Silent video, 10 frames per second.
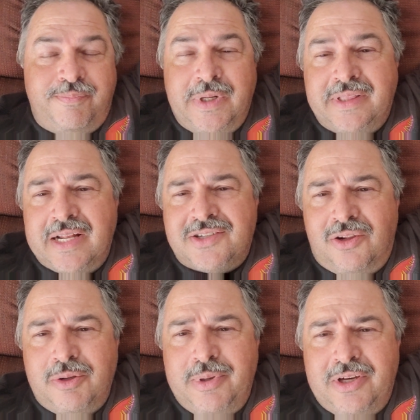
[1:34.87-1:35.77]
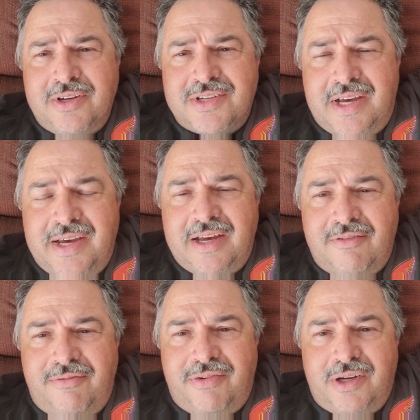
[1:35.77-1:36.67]
But that's only because I have,
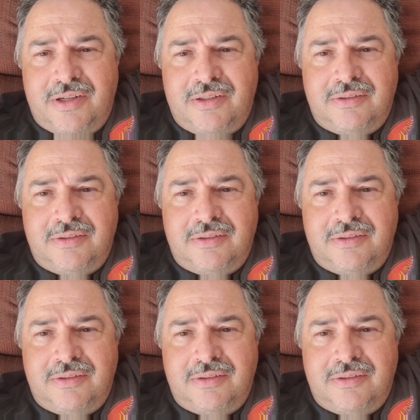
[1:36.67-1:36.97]
I